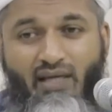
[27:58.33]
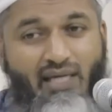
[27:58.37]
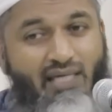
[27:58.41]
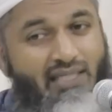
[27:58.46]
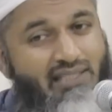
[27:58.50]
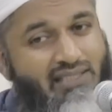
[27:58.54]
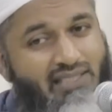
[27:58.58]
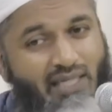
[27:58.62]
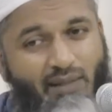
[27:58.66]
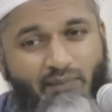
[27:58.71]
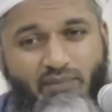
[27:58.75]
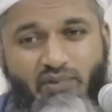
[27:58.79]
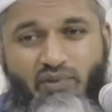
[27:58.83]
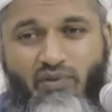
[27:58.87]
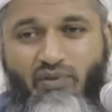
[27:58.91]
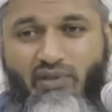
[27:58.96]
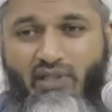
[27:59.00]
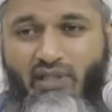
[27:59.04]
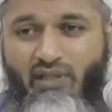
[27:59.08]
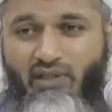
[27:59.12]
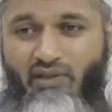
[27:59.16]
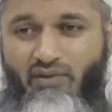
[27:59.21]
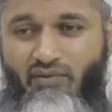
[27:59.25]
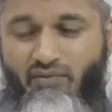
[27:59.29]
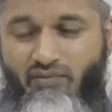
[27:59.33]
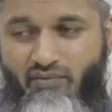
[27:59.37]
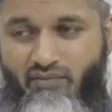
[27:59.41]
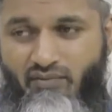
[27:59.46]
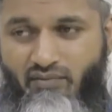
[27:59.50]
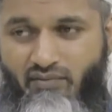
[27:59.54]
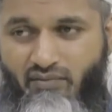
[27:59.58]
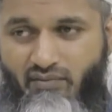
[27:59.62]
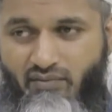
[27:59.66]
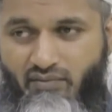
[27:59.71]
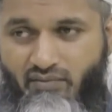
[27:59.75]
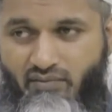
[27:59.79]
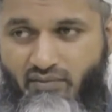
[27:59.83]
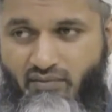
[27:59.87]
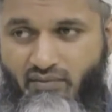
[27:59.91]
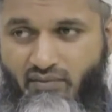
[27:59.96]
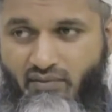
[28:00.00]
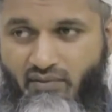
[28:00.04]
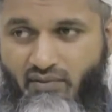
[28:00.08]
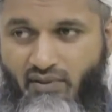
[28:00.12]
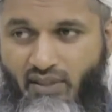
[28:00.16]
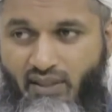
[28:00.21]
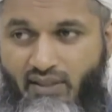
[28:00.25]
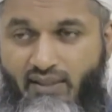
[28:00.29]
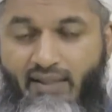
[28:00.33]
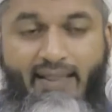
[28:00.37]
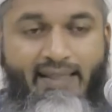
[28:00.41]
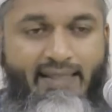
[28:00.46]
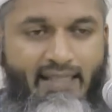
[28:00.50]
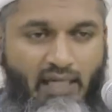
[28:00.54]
He's coming to kill you. Right?